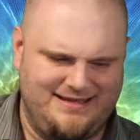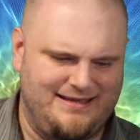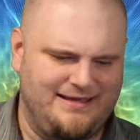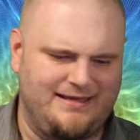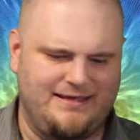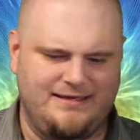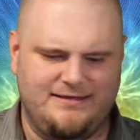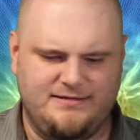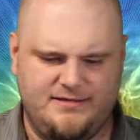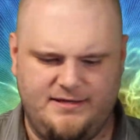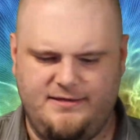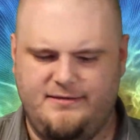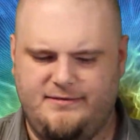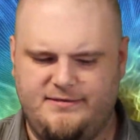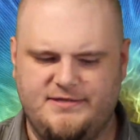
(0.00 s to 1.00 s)
And
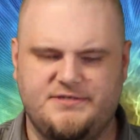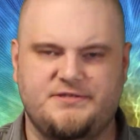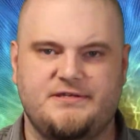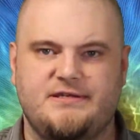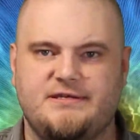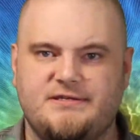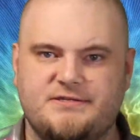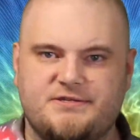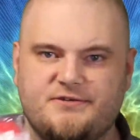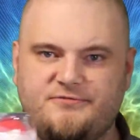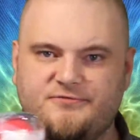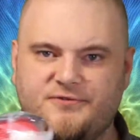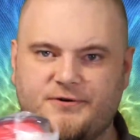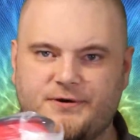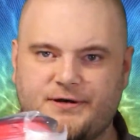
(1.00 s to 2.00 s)
this is
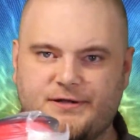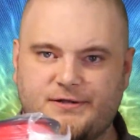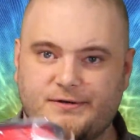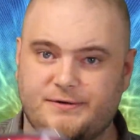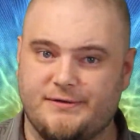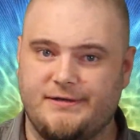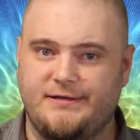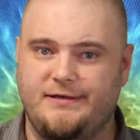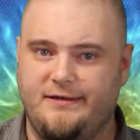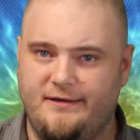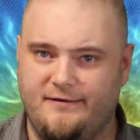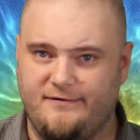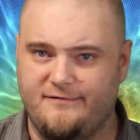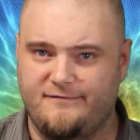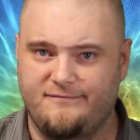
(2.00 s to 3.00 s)
very clearly
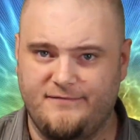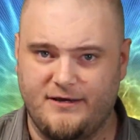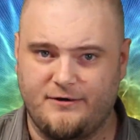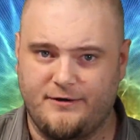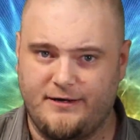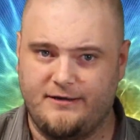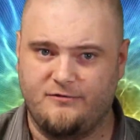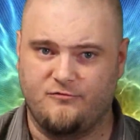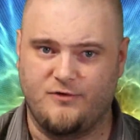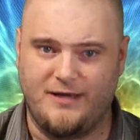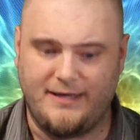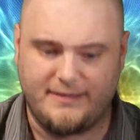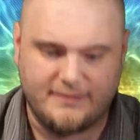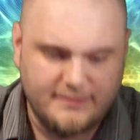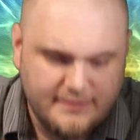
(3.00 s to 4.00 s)
very
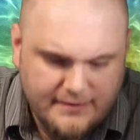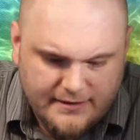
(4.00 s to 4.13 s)
red.